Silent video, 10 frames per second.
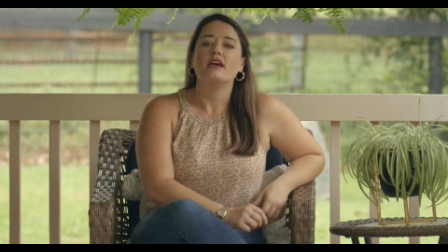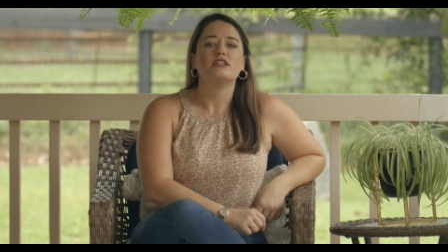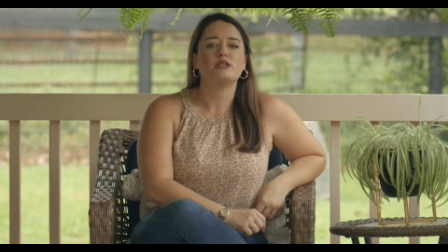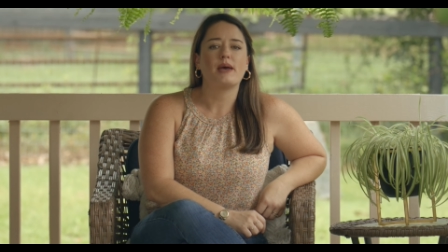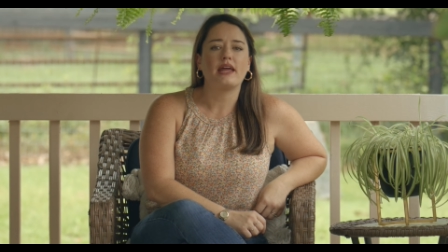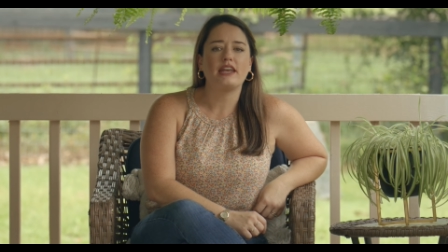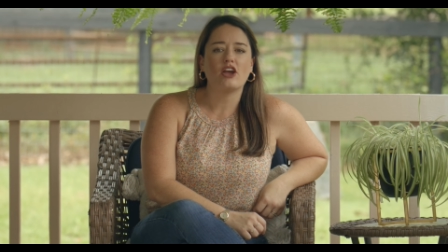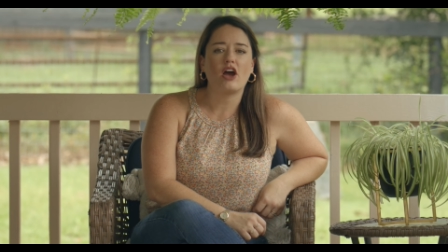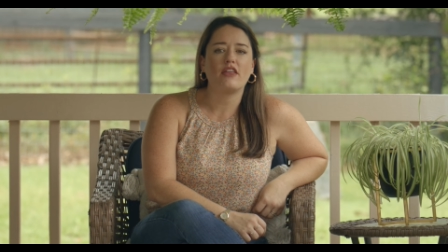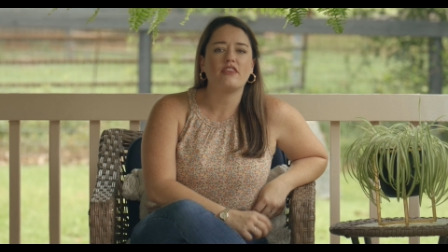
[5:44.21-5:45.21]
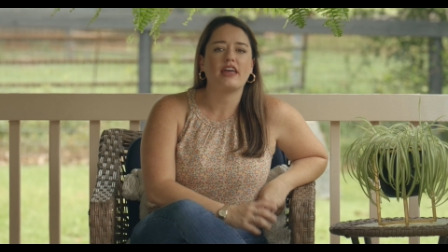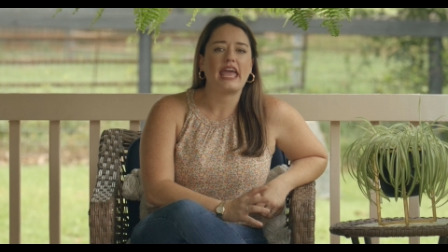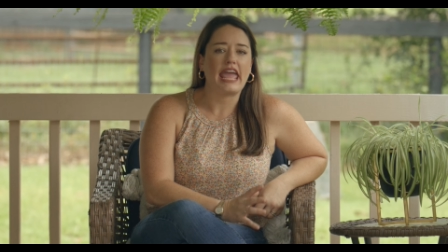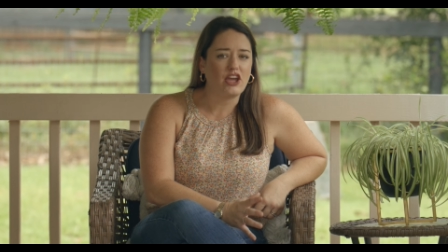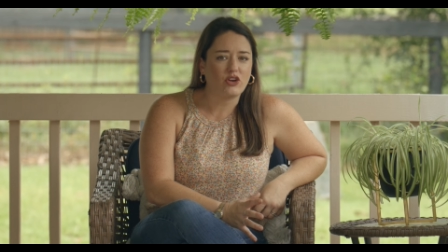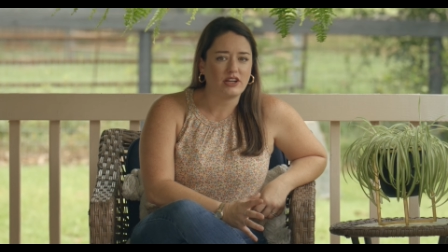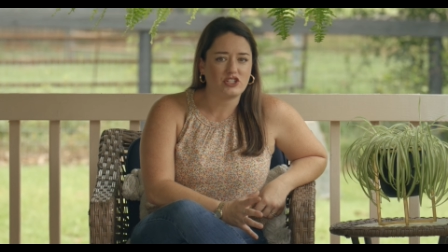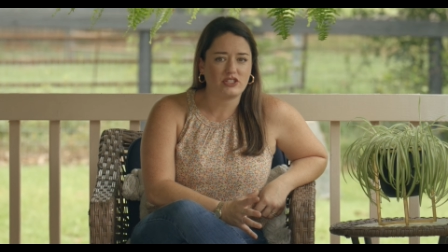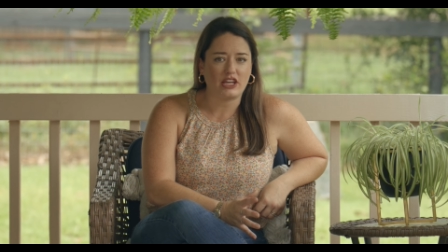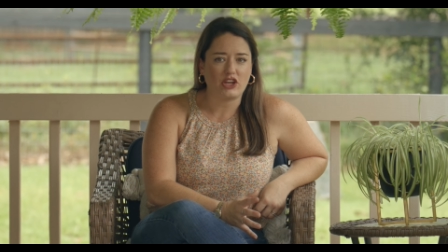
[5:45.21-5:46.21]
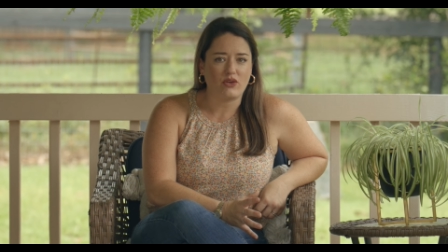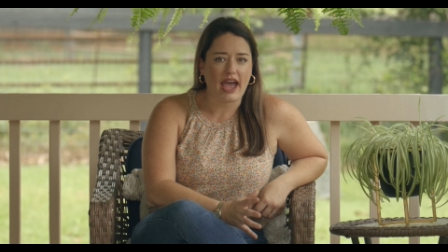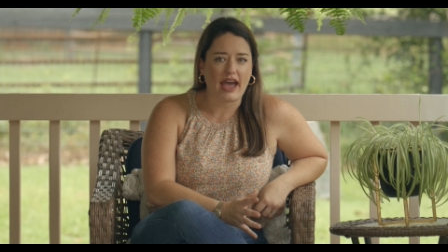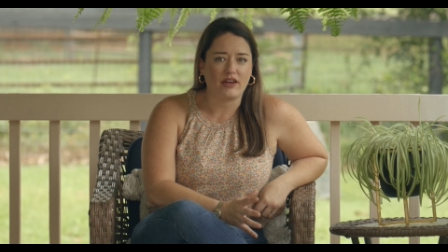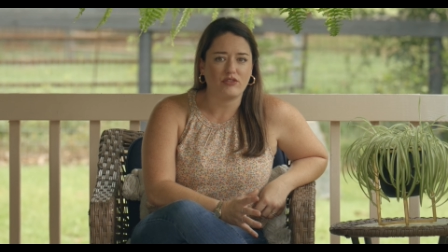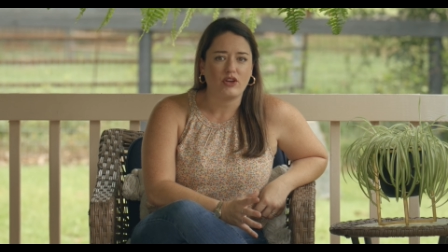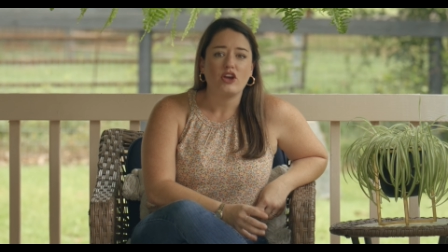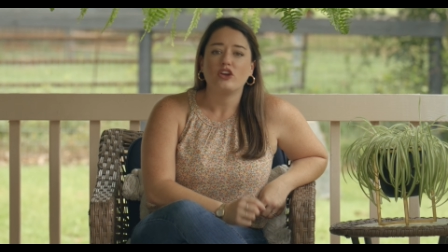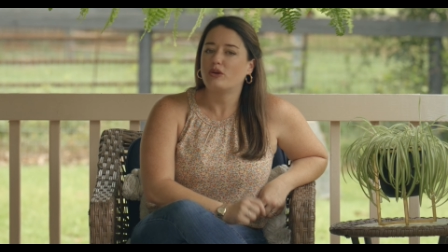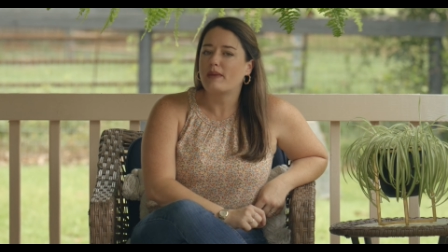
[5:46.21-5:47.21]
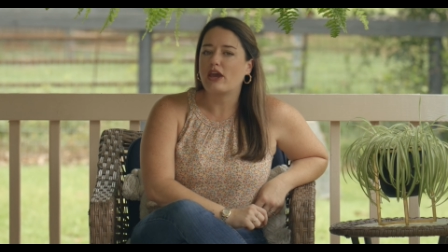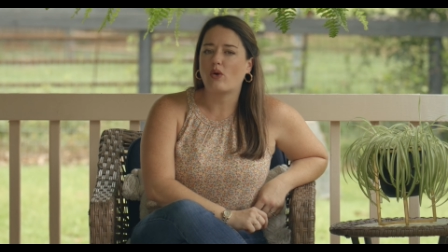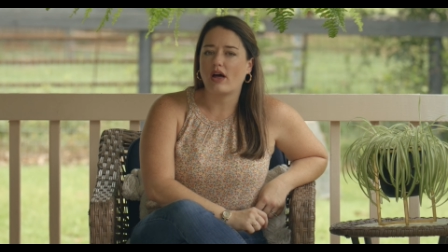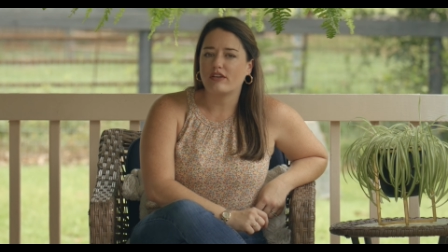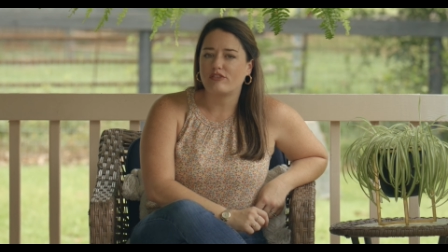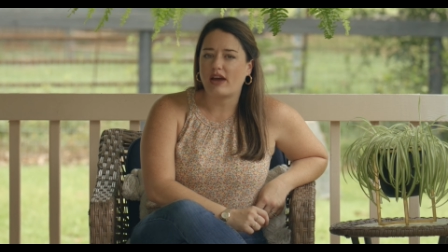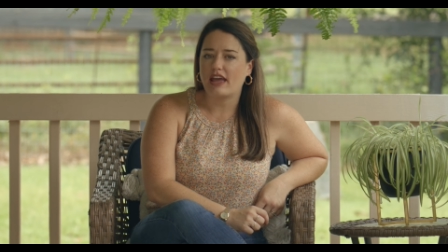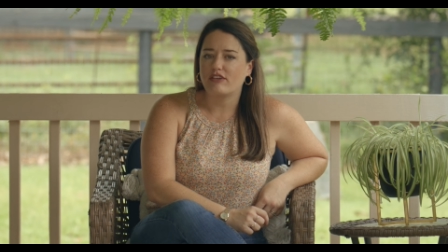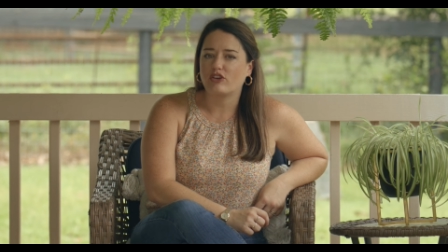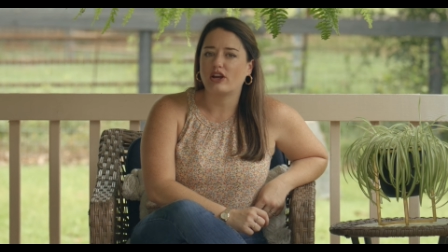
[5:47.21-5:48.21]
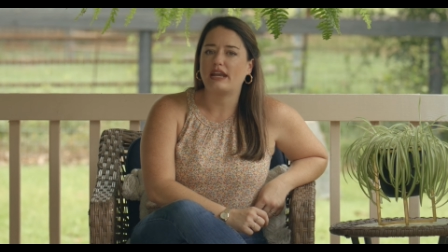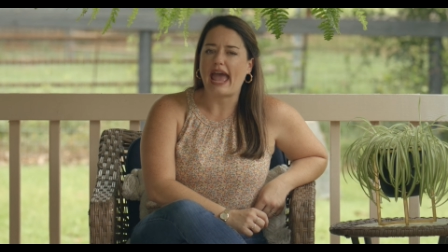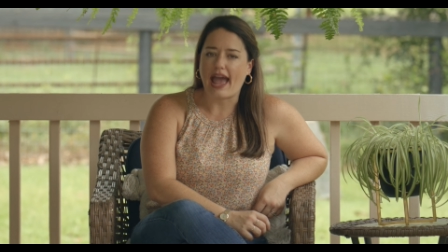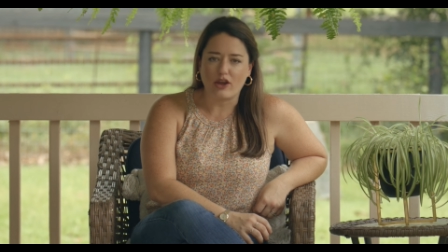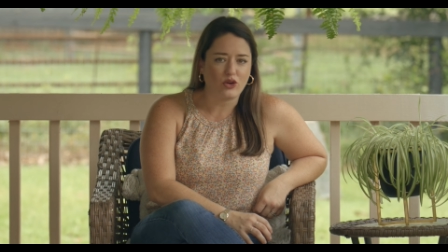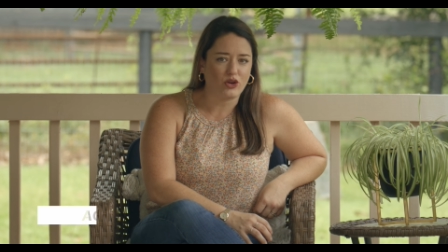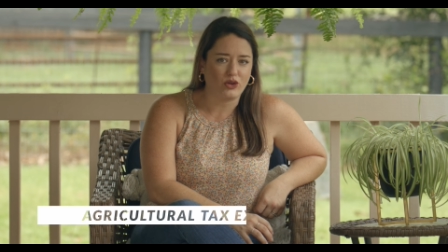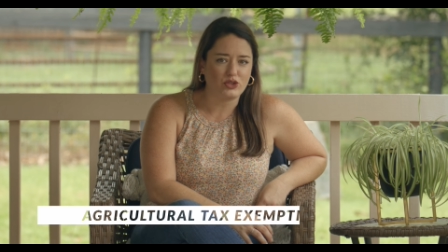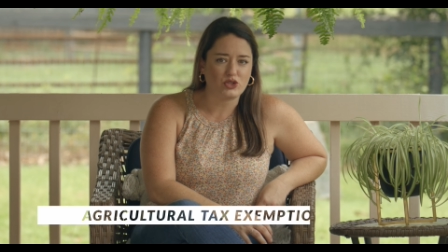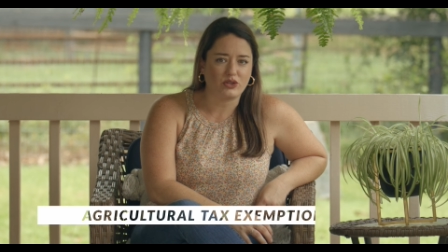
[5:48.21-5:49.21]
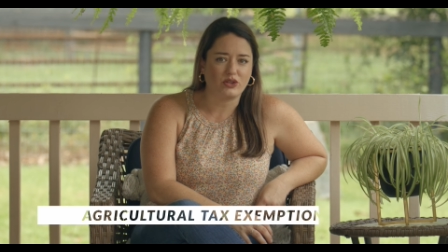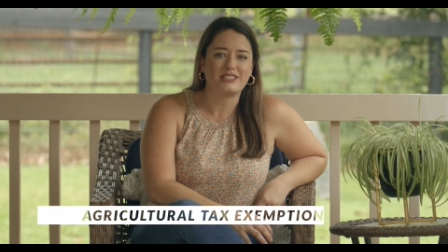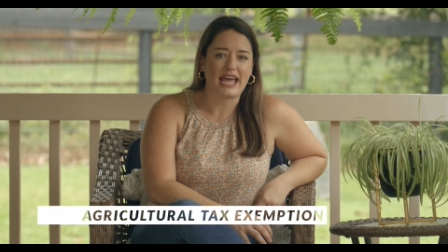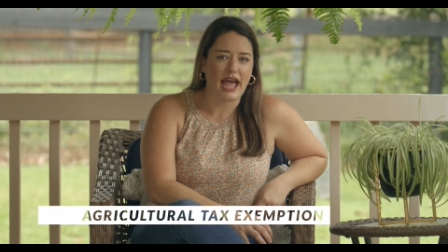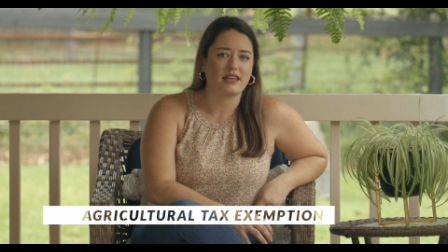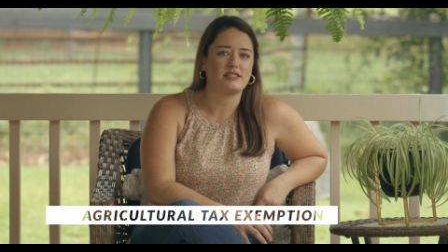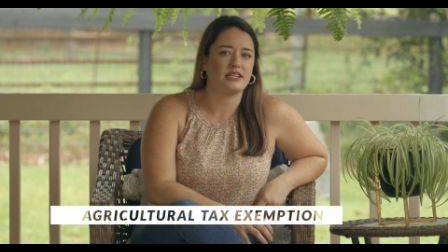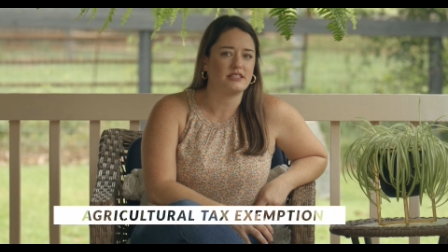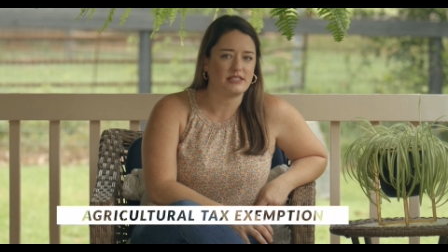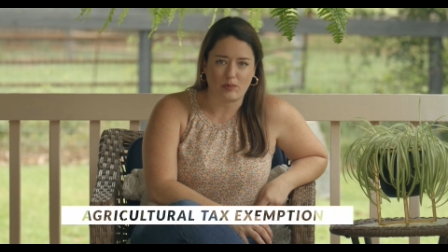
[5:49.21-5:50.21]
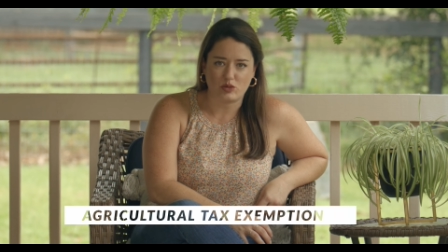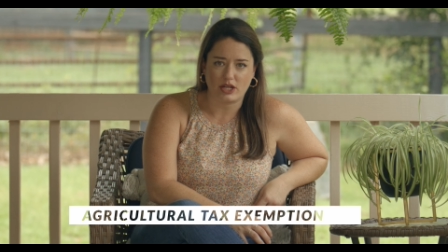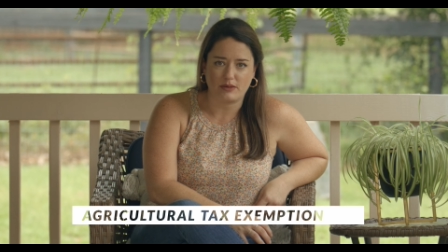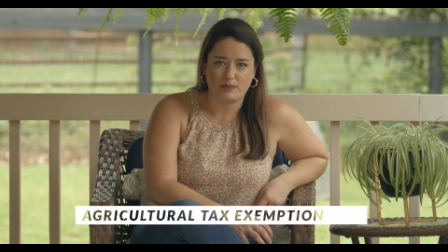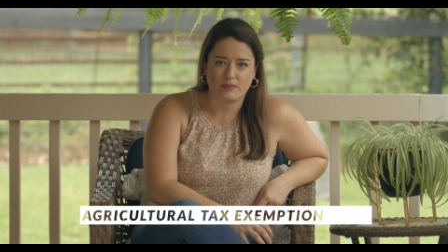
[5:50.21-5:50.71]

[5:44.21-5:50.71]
Depending on the acreage that you have, you may qualify for an agricultural tax exemption.